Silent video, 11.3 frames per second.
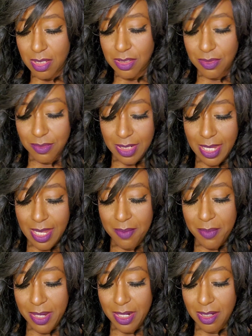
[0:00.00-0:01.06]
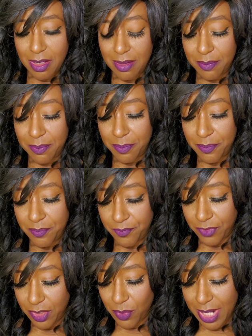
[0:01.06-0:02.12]
So they had my,
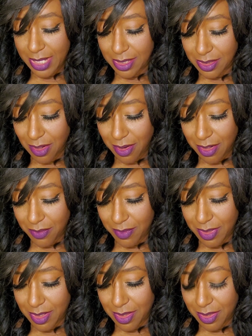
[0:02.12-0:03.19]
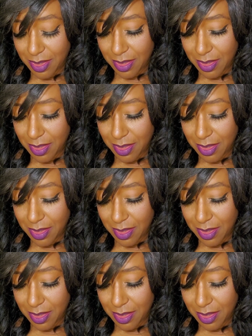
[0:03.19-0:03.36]
what I started with.